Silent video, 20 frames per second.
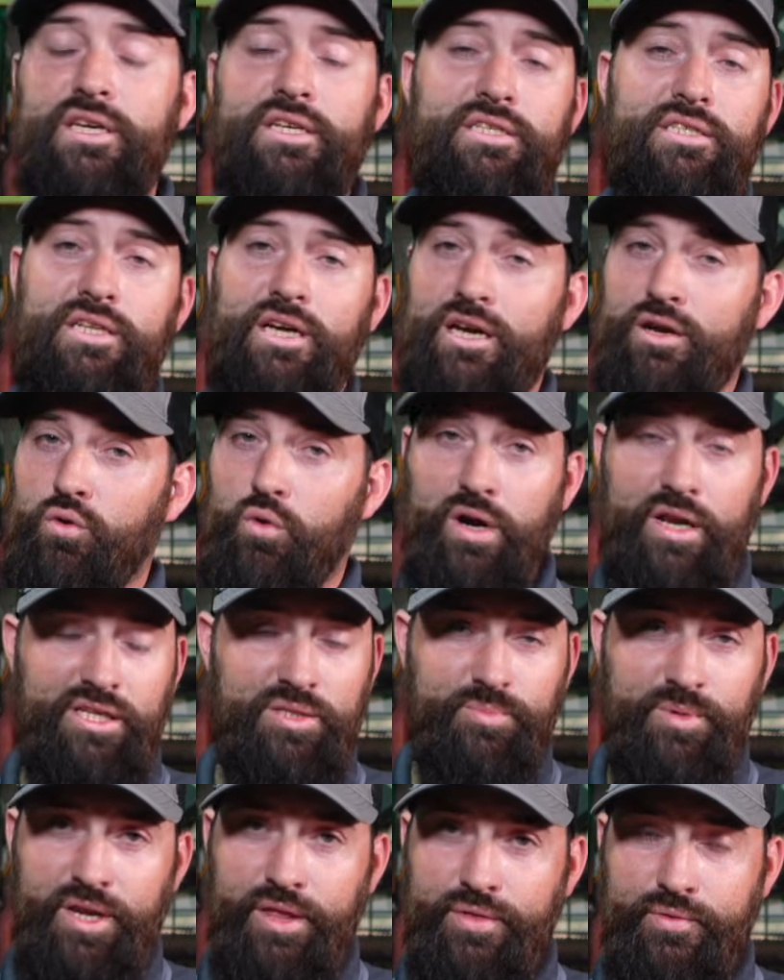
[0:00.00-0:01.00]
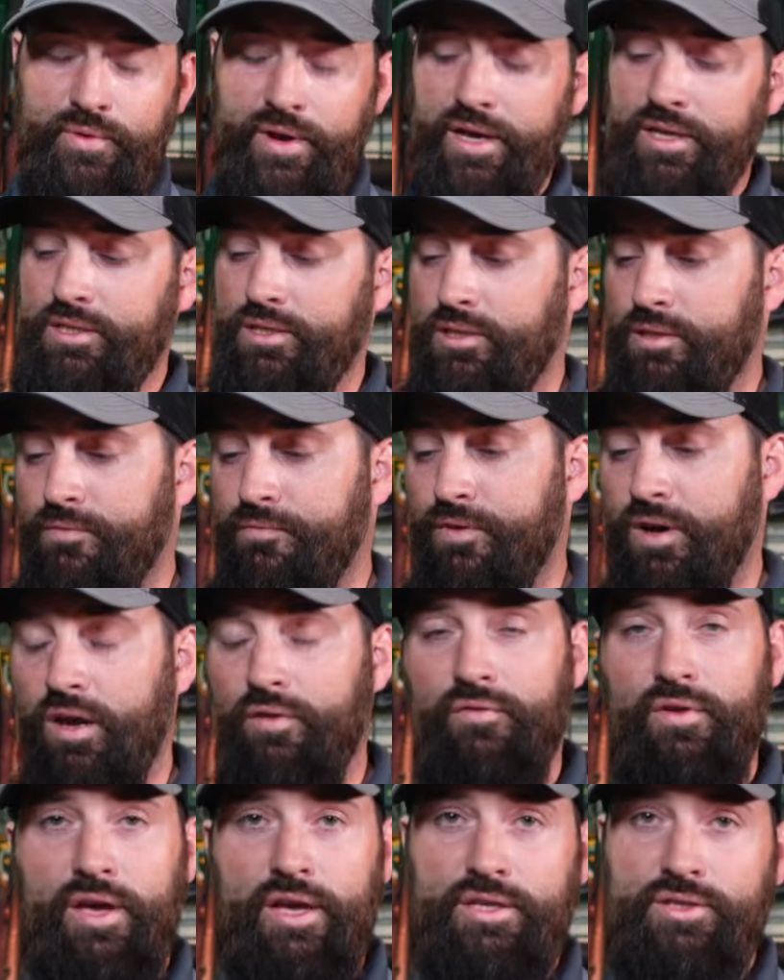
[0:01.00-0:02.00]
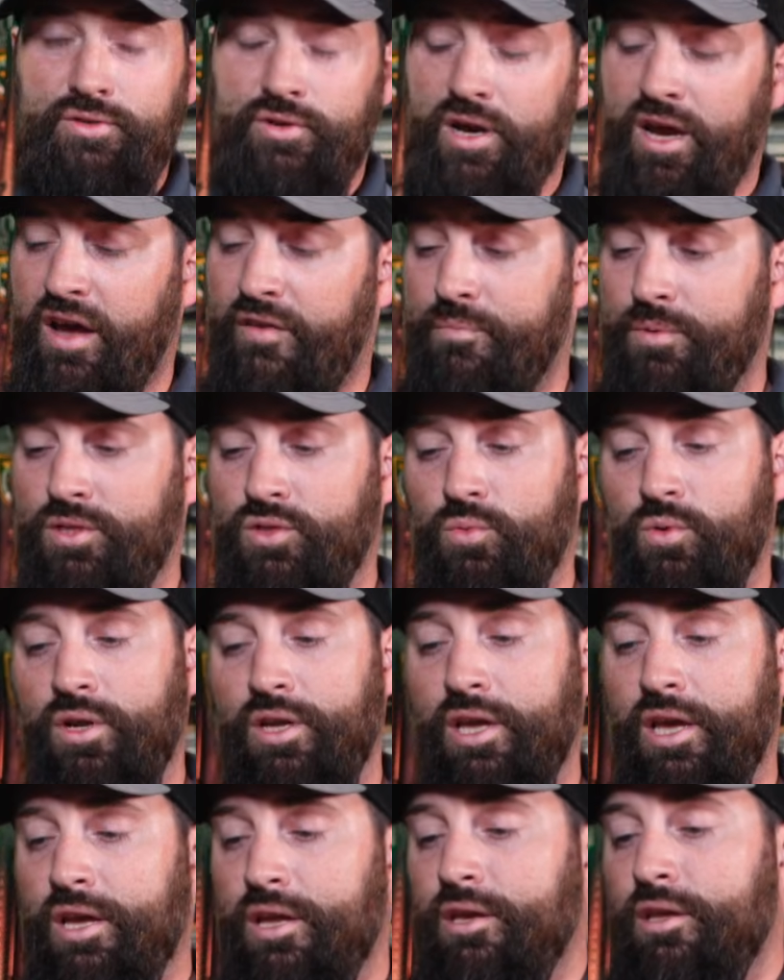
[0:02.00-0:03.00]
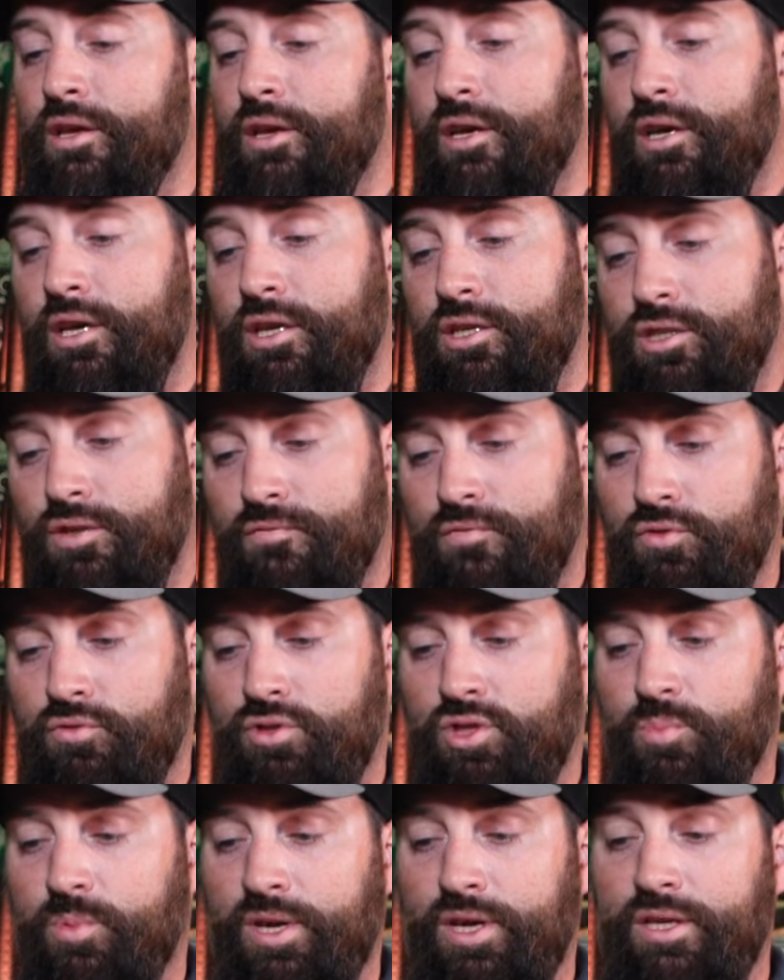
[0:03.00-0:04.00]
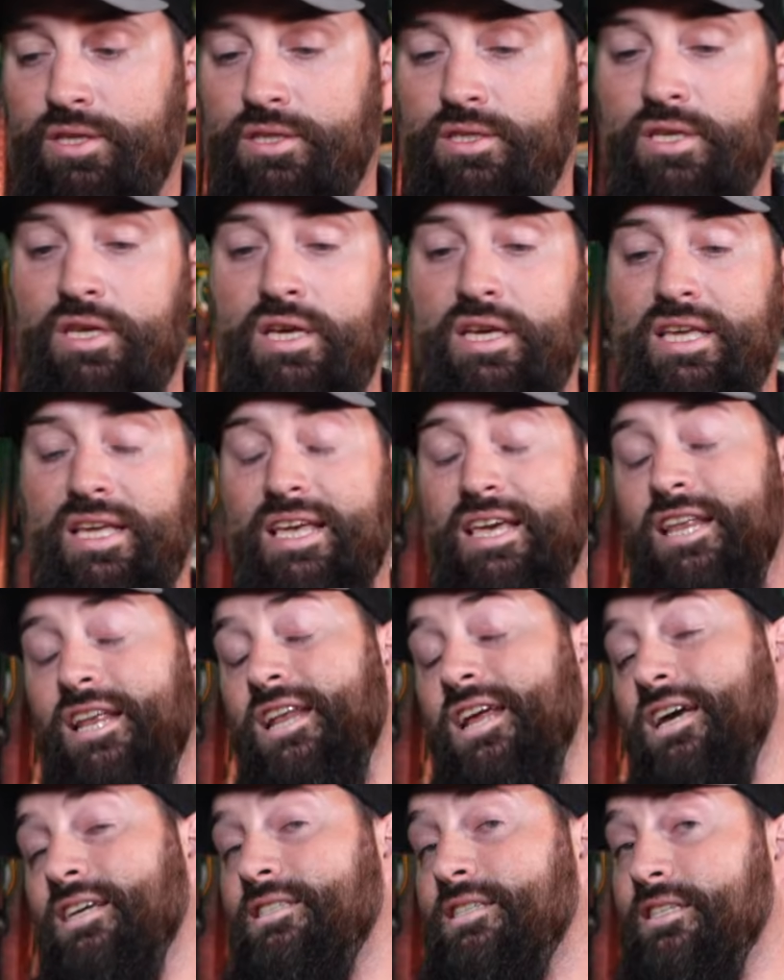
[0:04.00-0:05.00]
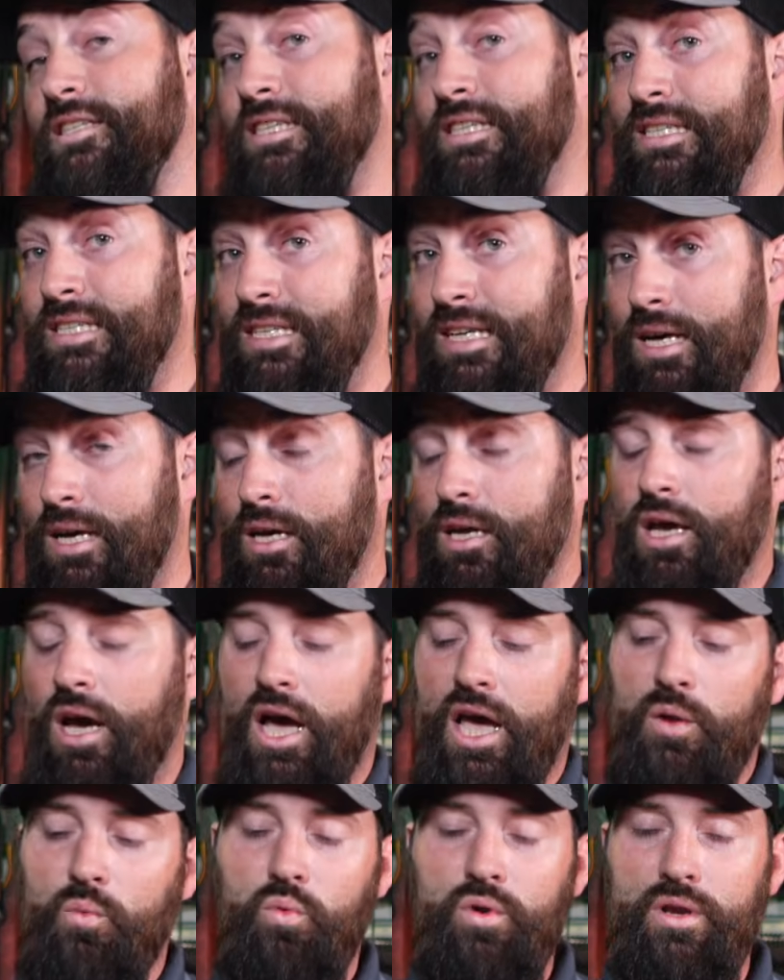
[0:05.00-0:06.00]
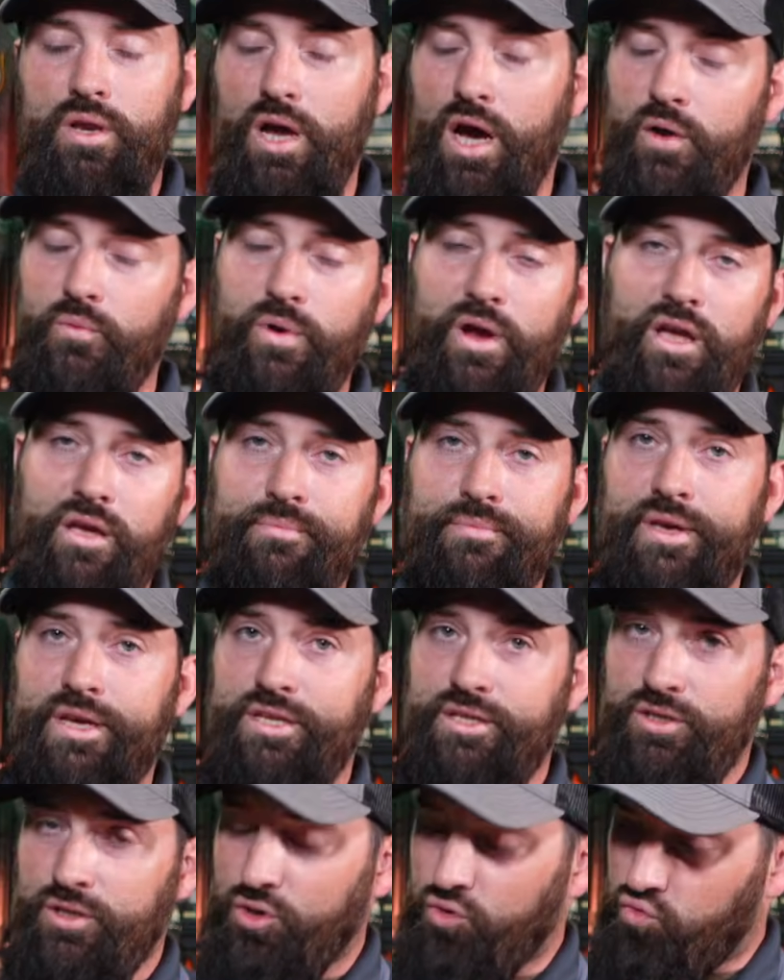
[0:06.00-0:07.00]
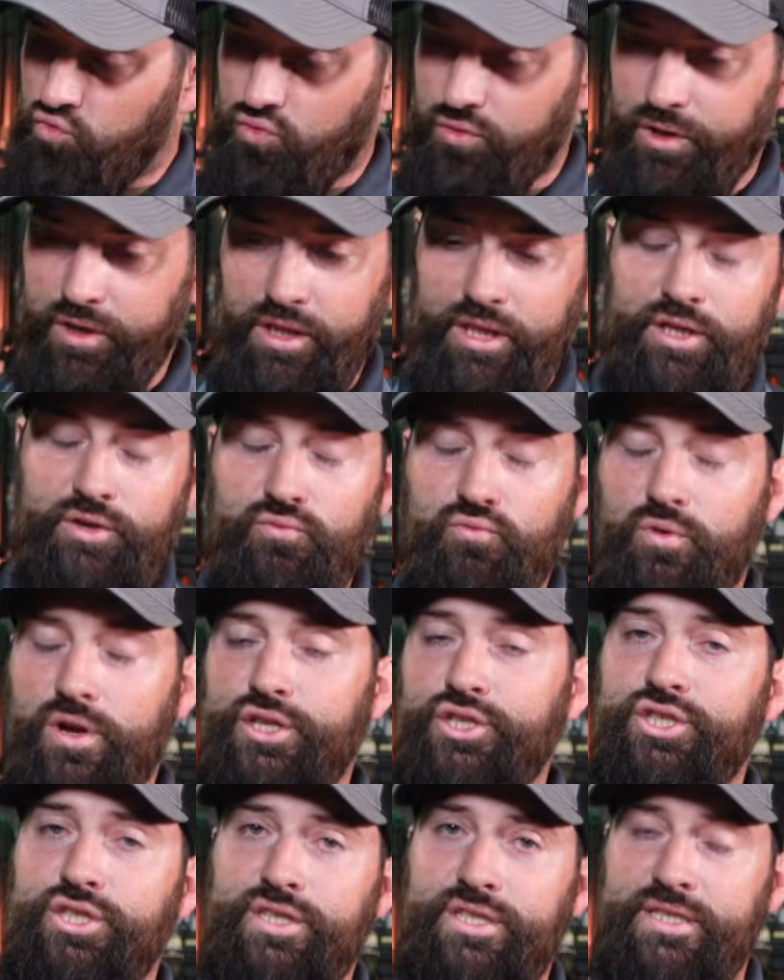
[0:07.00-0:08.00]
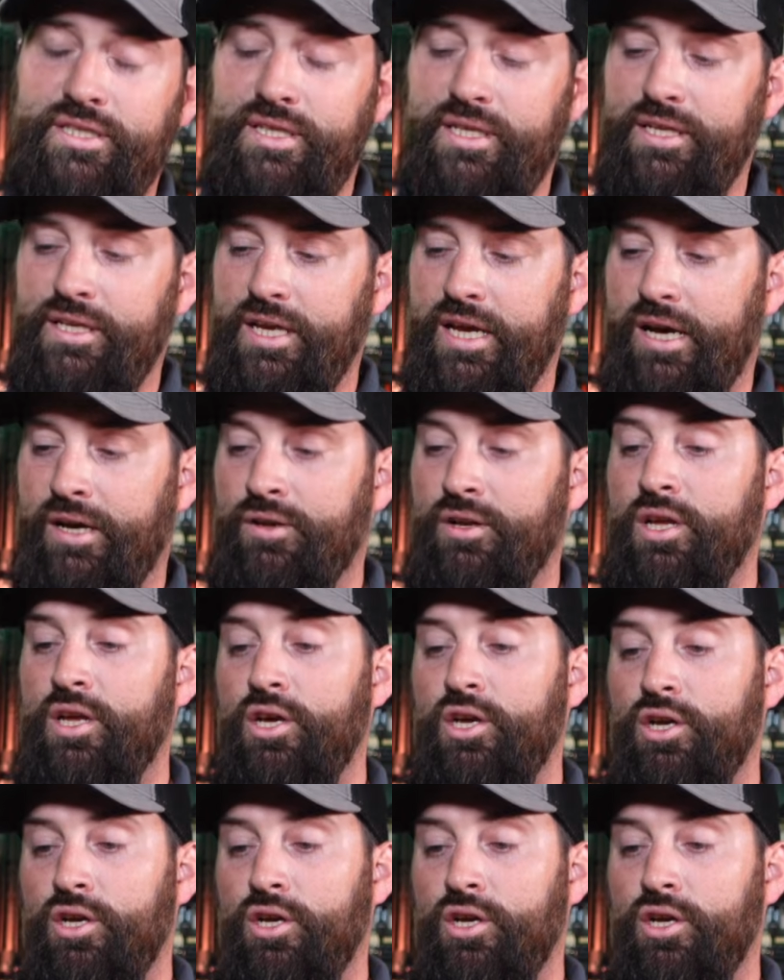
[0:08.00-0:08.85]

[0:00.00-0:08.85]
It's not quite as many threads as a 5/8 or a 1/2 by 28. It's a few spins. Get it nice and snug. I would not recommend really wrenching this thing down.